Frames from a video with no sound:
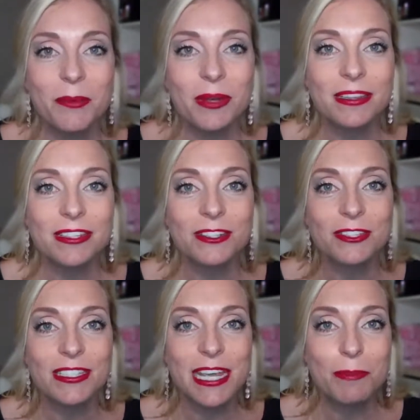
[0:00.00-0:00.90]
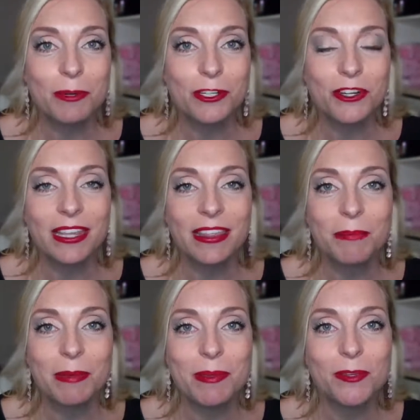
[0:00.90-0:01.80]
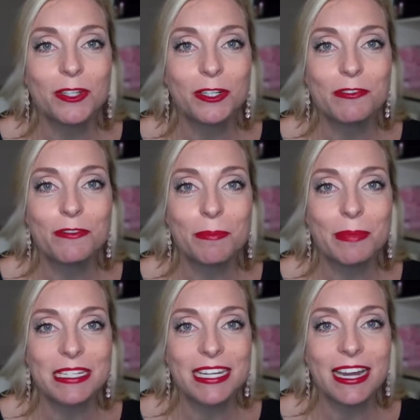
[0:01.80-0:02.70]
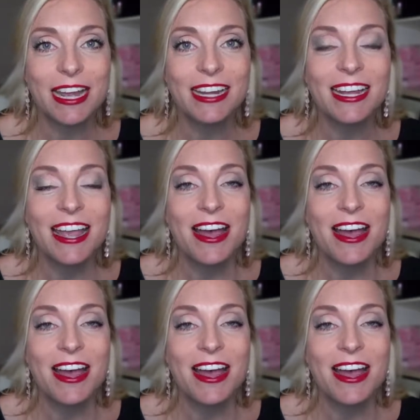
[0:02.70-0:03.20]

one little tip or trick that maybe you learned from me tonight